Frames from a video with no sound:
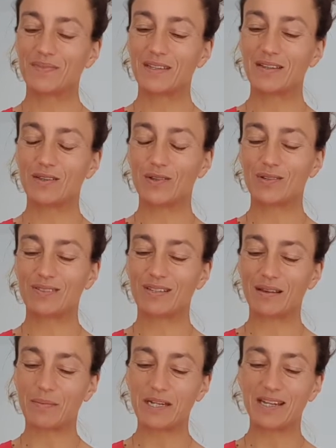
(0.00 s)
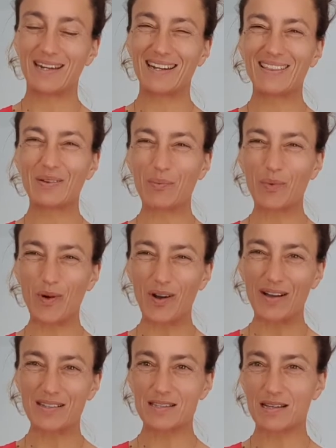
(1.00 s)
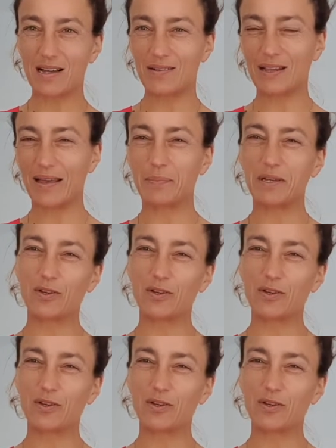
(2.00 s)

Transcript: eating them raw is not like me.